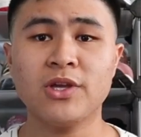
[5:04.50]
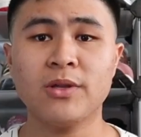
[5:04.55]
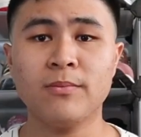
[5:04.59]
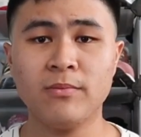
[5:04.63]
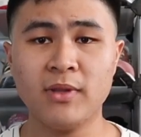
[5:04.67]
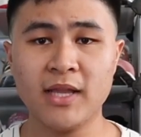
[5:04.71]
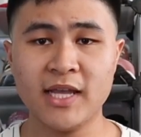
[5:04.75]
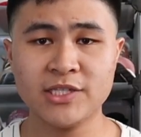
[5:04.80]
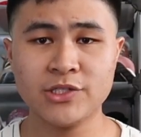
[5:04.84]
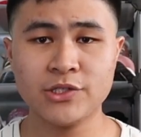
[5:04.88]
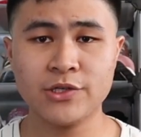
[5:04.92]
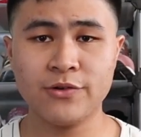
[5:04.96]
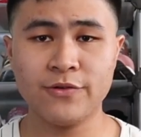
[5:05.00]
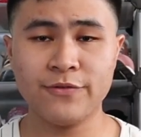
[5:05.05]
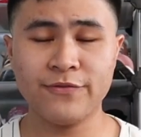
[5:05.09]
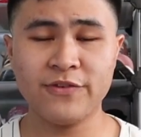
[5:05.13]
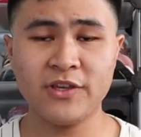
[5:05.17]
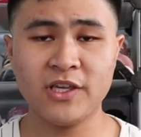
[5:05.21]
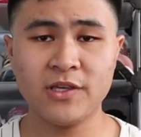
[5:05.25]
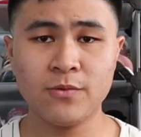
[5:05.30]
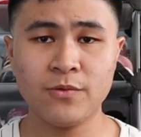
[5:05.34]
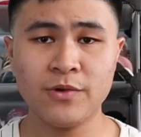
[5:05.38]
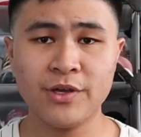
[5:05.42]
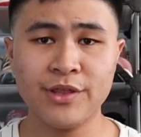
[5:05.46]
you can bless your
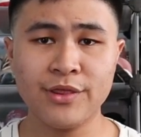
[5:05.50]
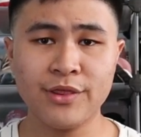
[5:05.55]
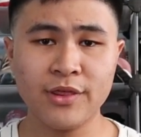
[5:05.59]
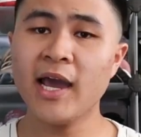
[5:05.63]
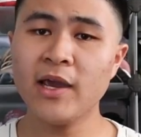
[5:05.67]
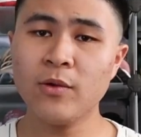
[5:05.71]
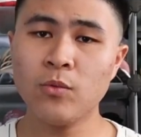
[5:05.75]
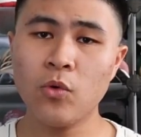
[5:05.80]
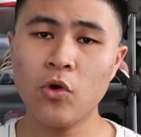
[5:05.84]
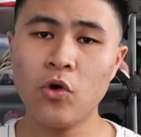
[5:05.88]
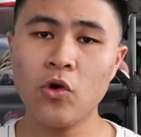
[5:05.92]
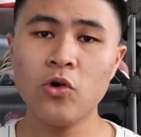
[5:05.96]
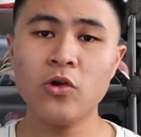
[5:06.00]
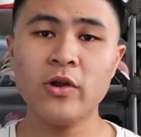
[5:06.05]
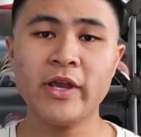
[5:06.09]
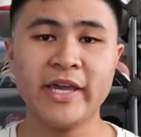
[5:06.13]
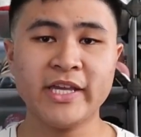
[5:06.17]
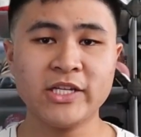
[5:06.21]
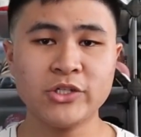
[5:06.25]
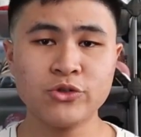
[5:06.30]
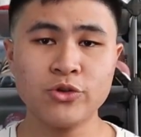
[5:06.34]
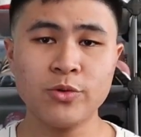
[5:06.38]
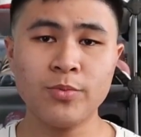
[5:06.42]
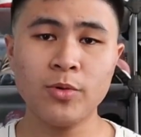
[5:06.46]
feet with. I wore
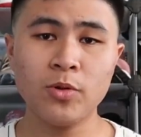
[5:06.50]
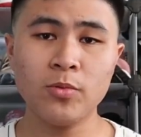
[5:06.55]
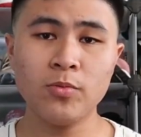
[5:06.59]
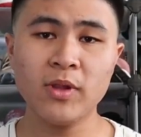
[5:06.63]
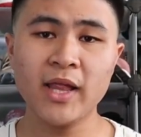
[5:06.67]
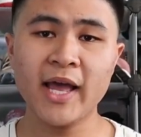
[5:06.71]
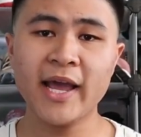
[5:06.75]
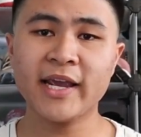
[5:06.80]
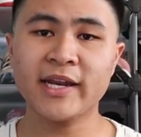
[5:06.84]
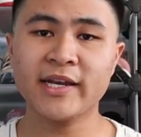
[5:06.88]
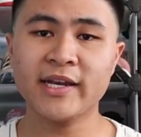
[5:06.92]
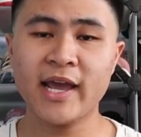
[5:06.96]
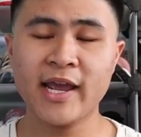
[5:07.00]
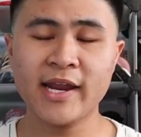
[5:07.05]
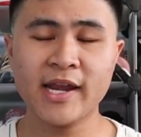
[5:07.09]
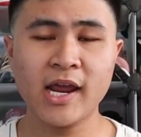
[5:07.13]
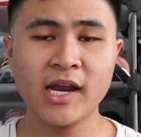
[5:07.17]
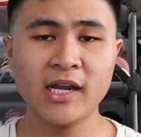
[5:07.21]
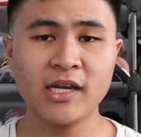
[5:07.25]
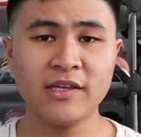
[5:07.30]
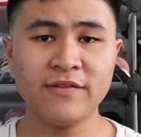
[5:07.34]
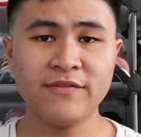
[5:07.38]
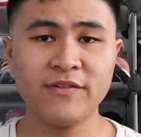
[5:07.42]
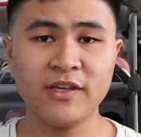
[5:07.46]
a triple black
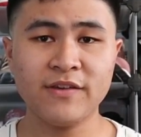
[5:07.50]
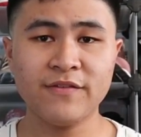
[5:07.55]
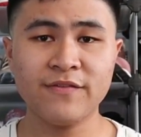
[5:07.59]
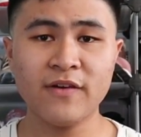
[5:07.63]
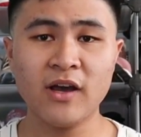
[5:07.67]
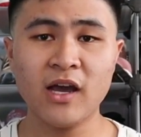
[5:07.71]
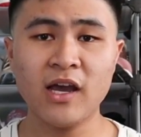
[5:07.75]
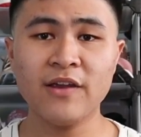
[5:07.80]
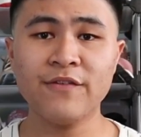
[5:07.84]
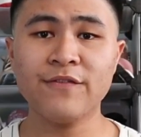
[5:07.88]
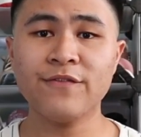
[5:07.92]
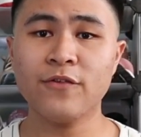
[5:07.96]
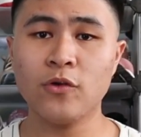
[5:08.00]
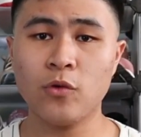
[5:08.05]
990V5